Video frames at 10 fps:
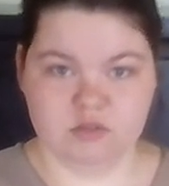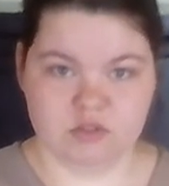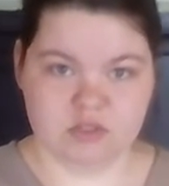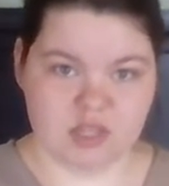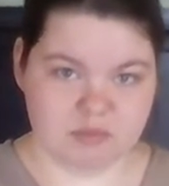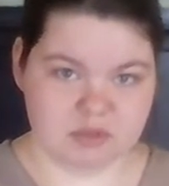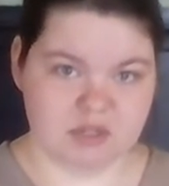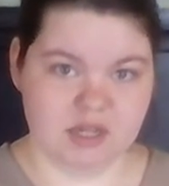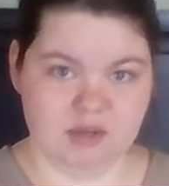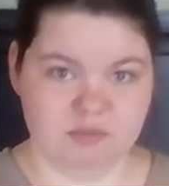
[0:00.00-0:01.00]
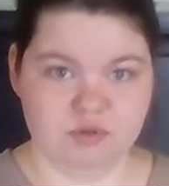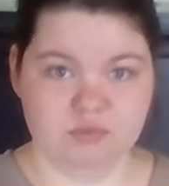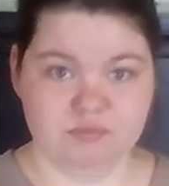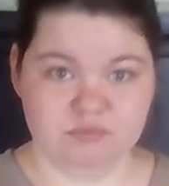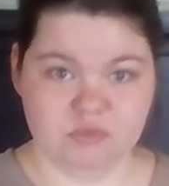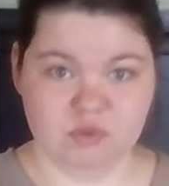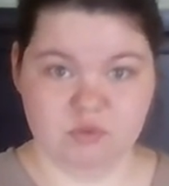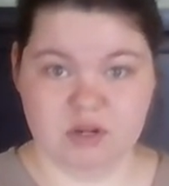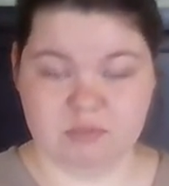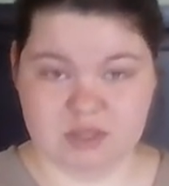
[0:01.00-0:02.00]
To sum it up,
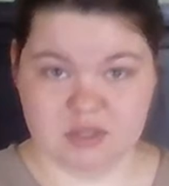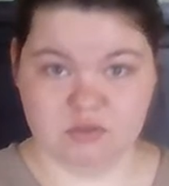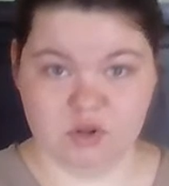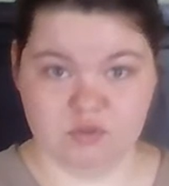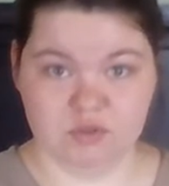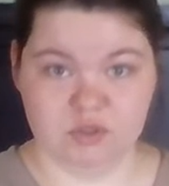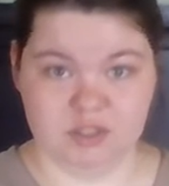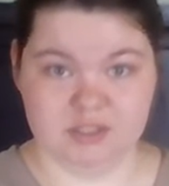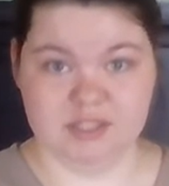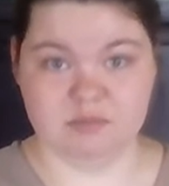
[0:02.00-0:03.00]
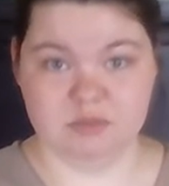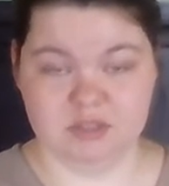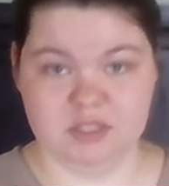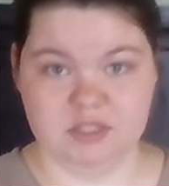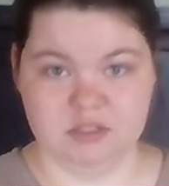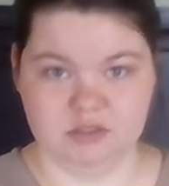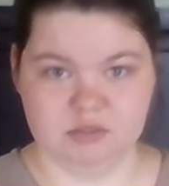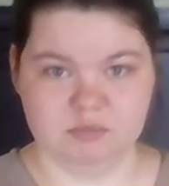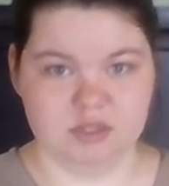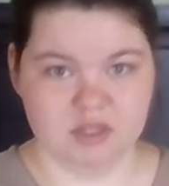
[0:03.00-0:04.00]
we are being overlooked as
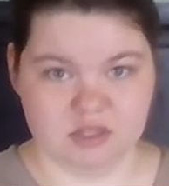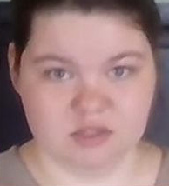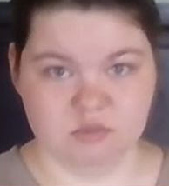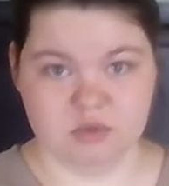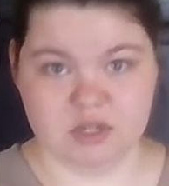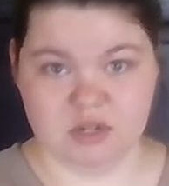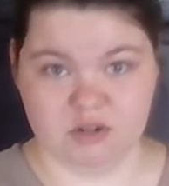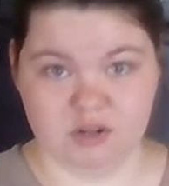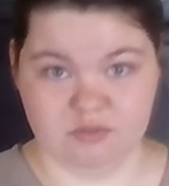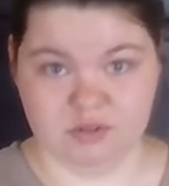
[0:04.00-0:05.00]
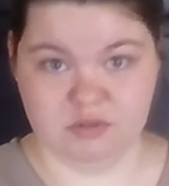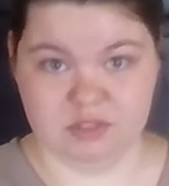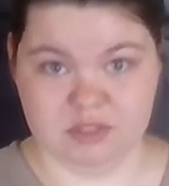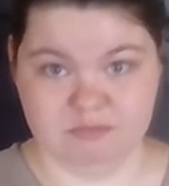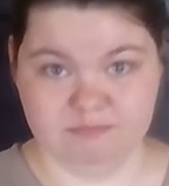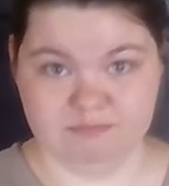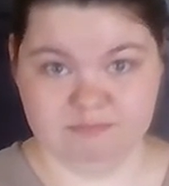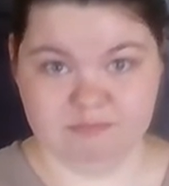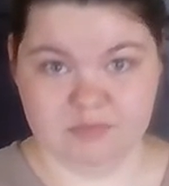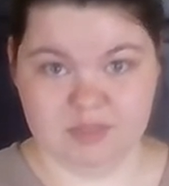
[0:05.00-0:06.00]
millennials because we are not voting.
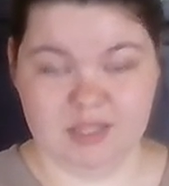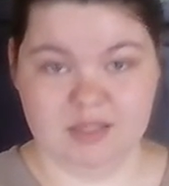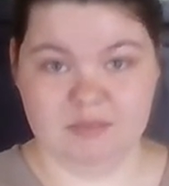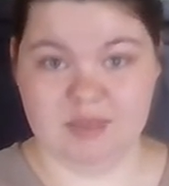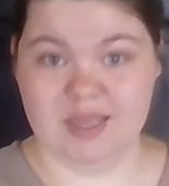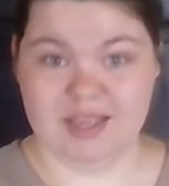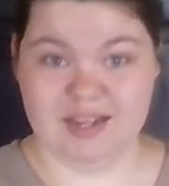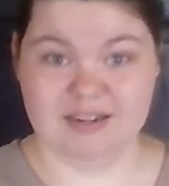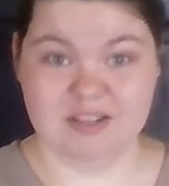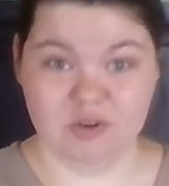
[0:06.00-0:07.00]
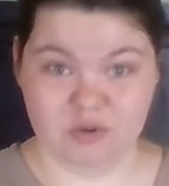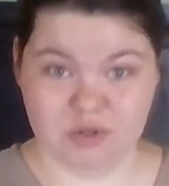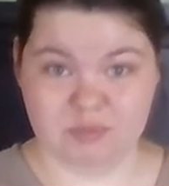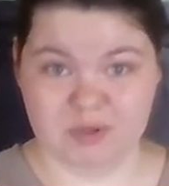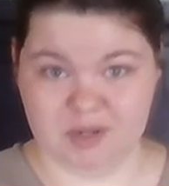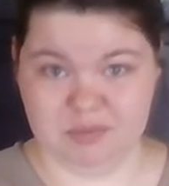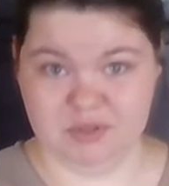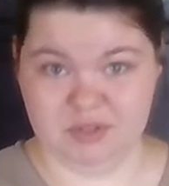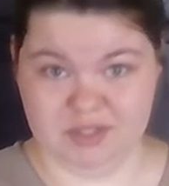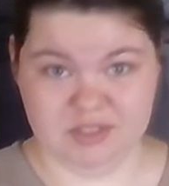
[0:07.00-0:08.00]
And the older
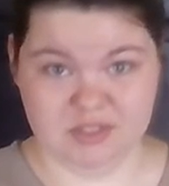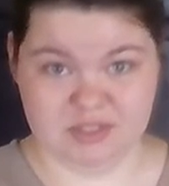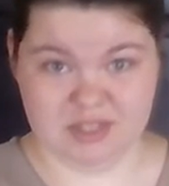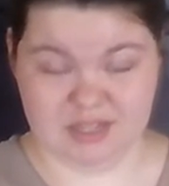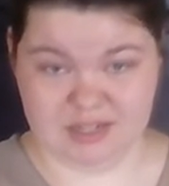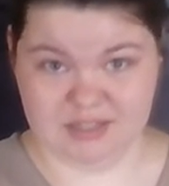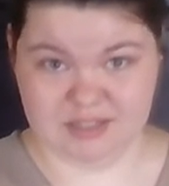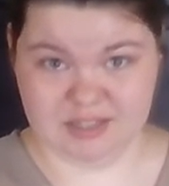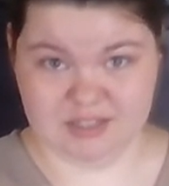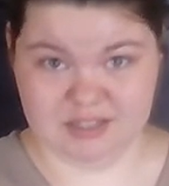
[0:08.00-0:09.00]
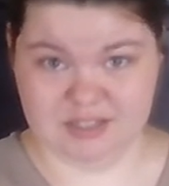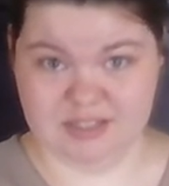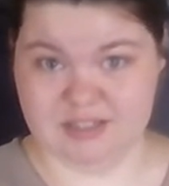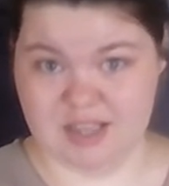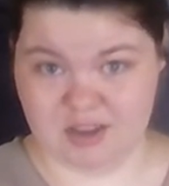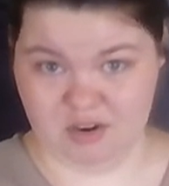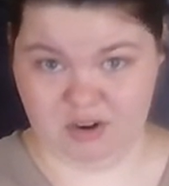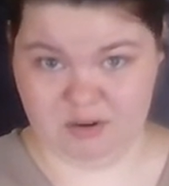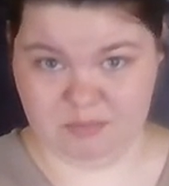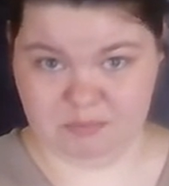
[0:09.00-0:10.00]
population is getting attention because they
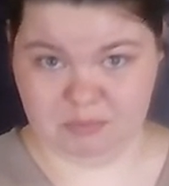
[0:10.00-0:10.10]
are.